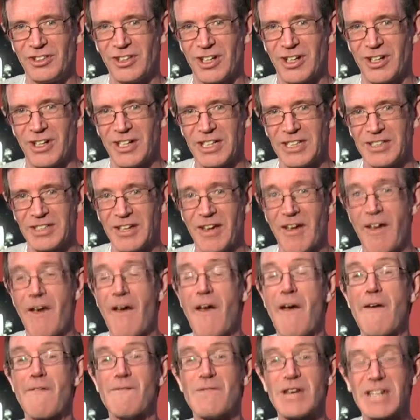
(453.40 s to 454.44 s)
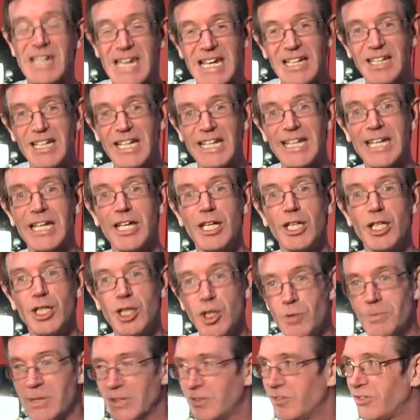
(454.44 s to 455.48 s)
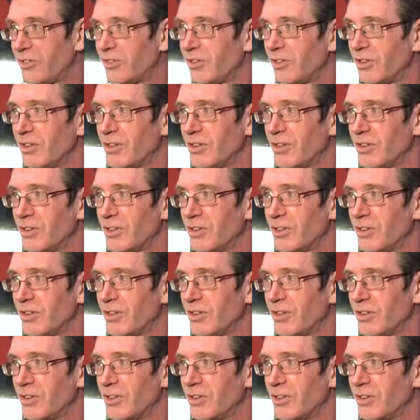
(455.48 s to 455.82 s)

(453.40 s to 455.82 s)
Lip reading: designed for killing humans.